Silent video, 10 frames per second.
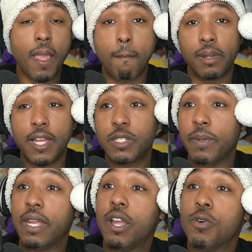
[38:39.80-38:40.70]
Bless
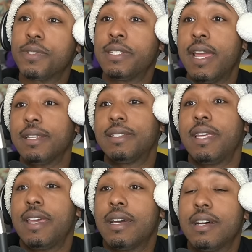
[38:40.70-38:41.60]
me. Yo, Snacks
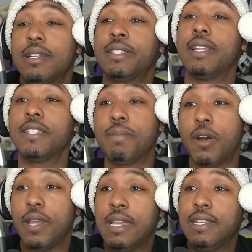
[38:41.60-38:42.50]
said, tell us
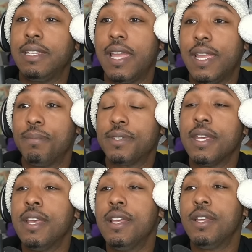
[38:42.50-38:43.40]
about any games
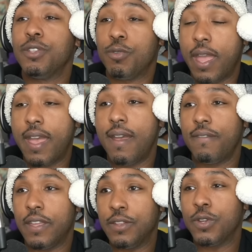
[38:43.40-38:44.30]
you
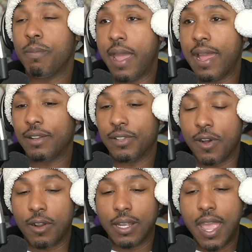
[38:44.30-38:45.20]
have in your
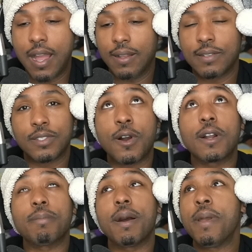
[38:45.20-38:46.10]
backlog. Yeah, I can
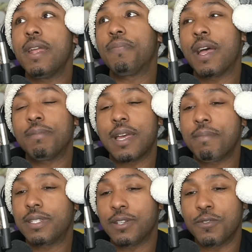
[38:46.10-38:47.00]
talk about, man,
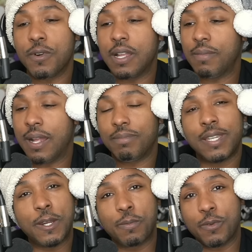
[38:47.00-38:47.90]
I'm
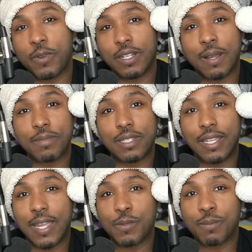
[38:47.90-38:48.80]
terrible when it comes to
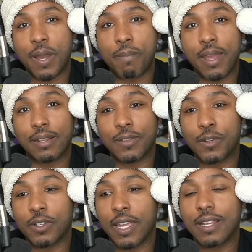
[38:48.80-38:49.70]
games in my
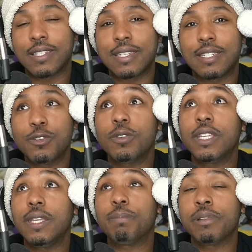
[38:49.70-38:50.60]
backlog, okay? Because I still
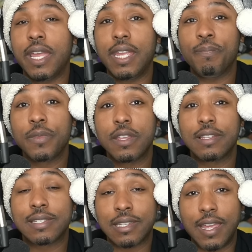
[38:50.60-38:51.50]
keep playing
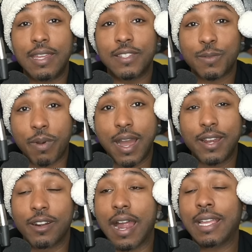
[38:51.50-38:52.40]
Slay the
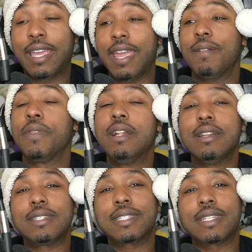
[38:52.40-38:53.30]
Spire. I can't
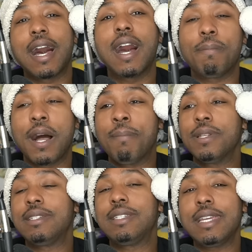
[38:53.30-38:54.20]
stop. I'm
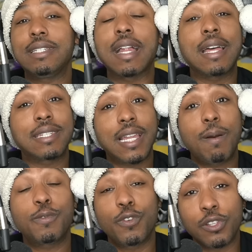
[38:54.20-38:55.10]
addicted. I
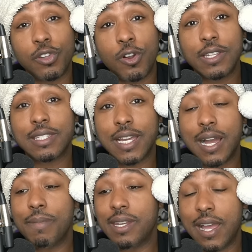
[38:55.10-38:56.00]
stopped for the longest
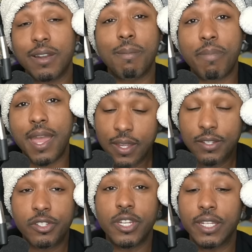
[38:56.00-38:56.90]
time and now I'm back.
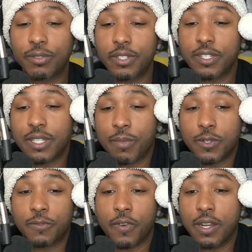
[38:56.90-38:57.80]
It's genuinely just the
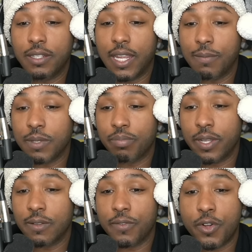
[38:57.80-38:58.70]
most fun game to
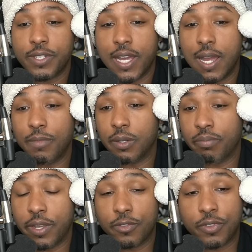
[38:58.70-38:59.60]
play of all time. You can
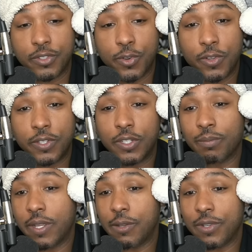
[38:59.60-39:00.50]
play it on the toilet. You
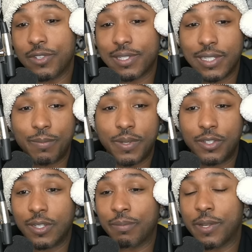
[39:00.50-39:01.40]
can play it when you're
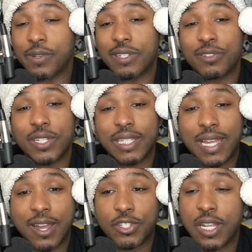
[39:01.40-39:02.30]
sleeping. You can play it when you're sitting on the
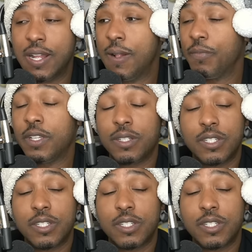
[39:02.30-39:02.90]
couch. You can